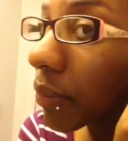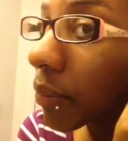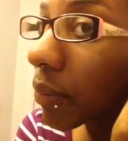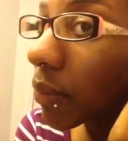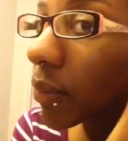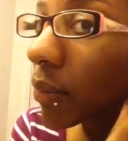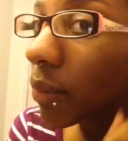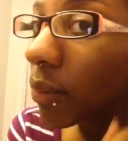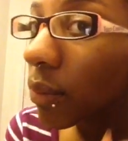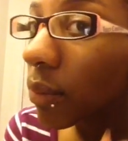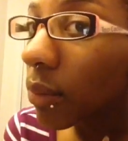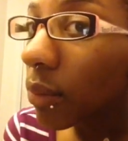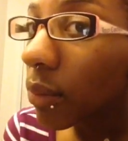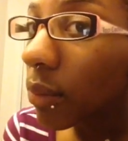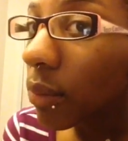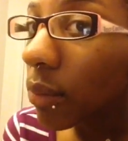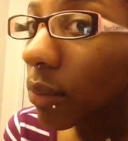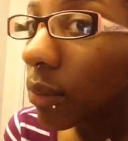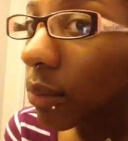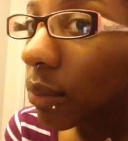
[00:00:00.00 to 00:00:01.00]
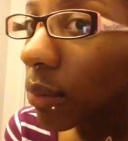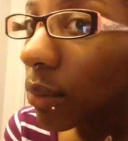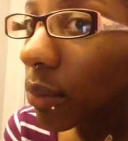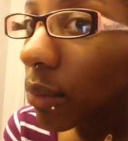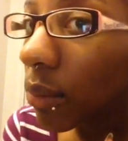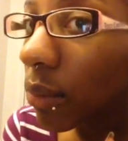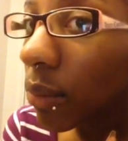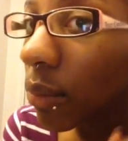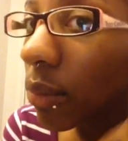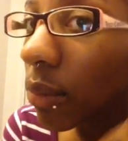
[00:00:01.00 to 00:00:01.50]

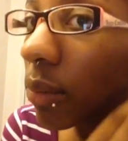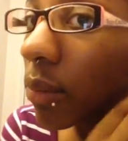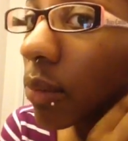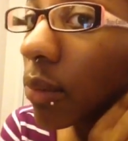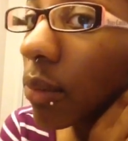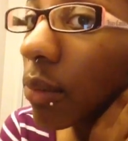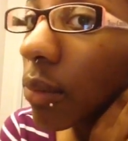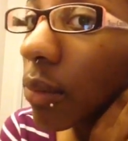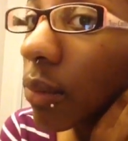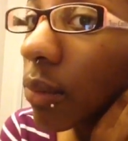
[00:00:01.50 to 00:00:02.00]
Nobody speaks.